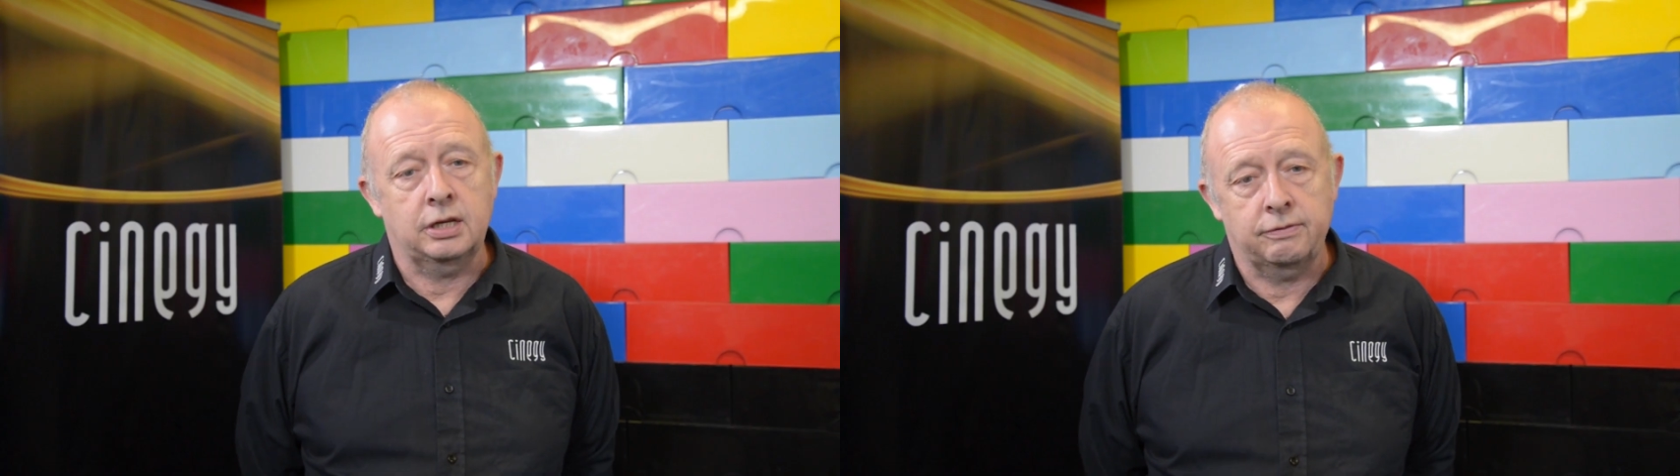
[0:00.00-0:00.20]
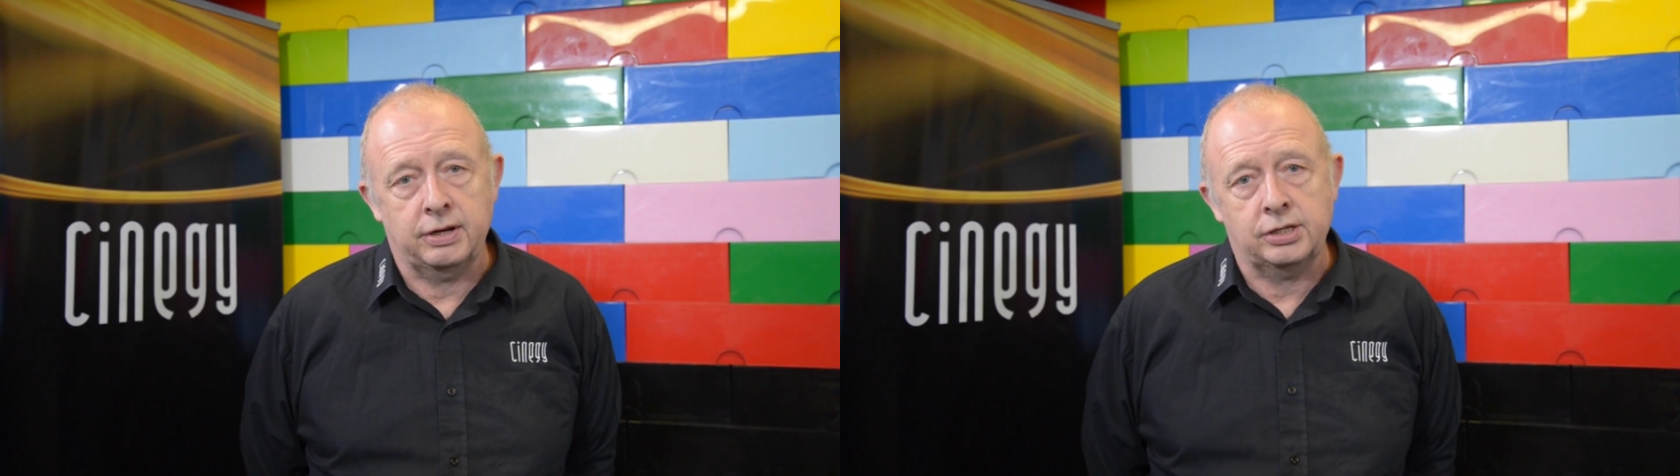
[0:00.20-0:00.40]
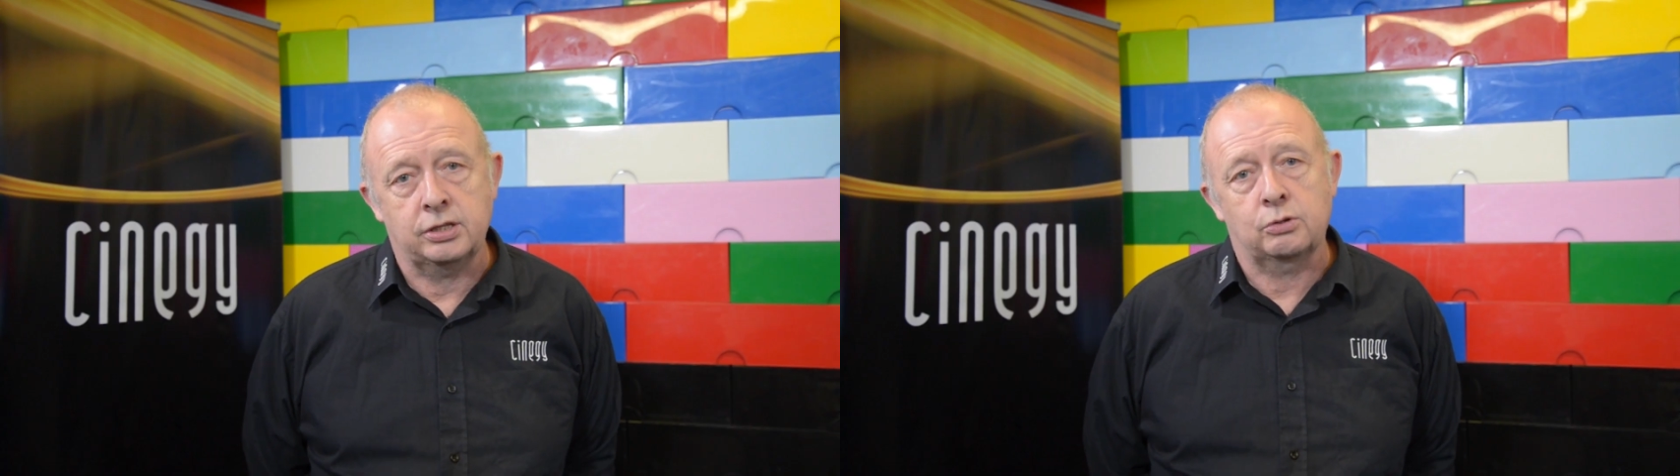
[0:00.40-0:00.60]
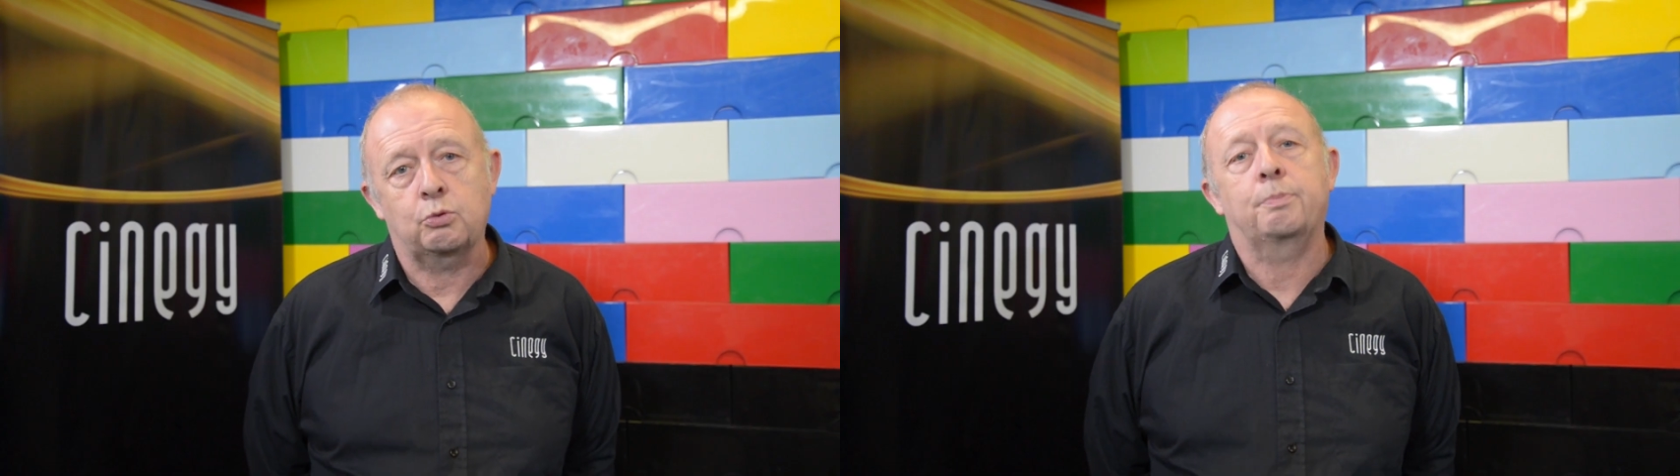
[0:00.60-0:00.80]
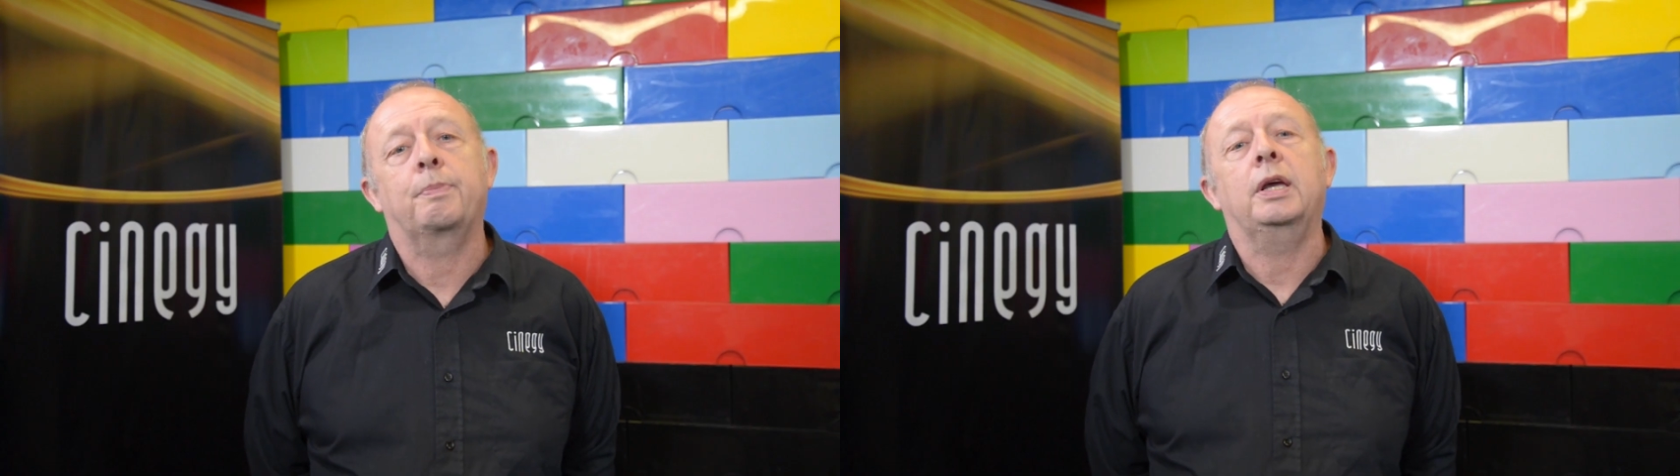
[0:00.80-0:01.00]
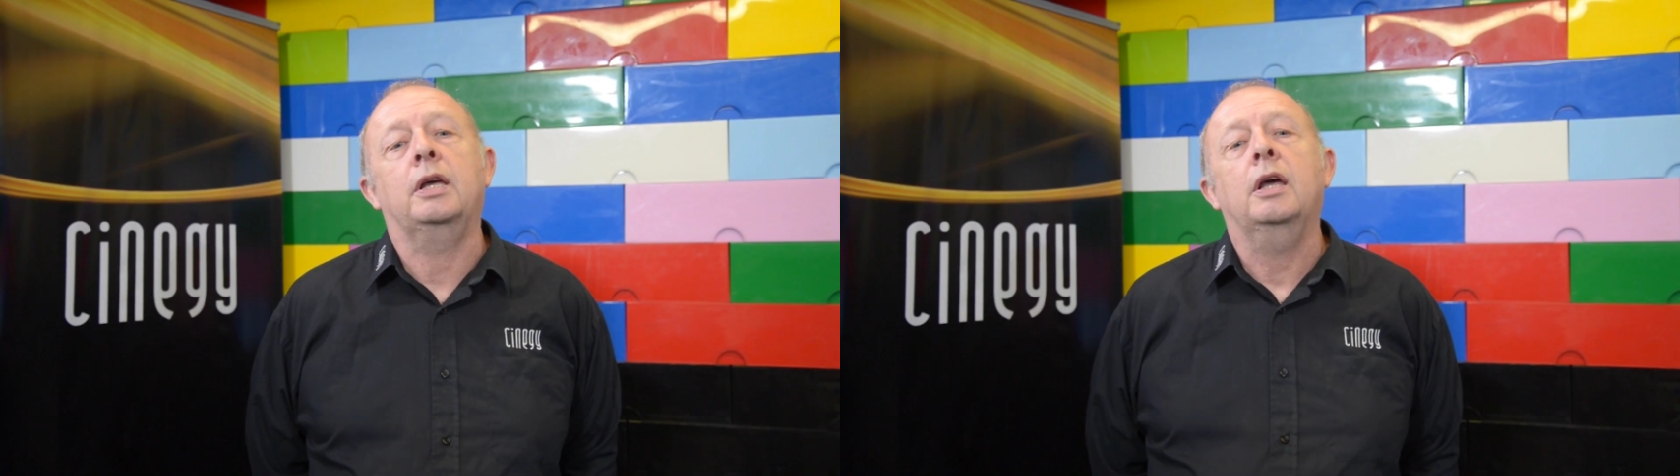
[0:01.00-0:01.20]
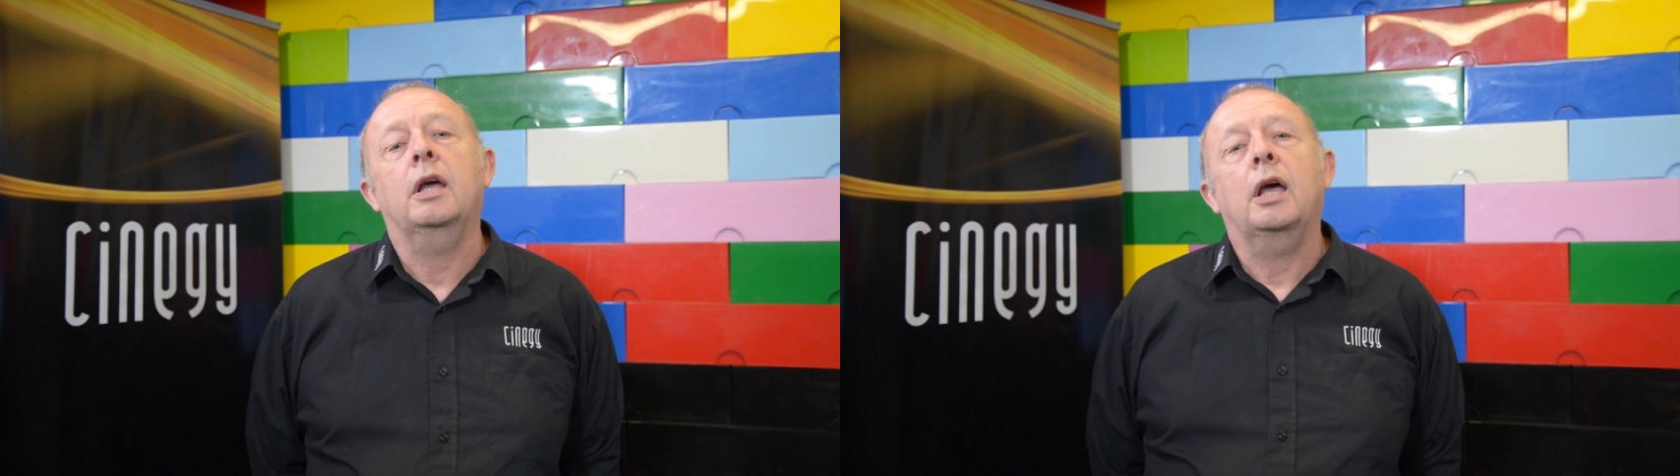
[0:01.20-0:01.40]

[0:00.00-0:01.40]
innovations would be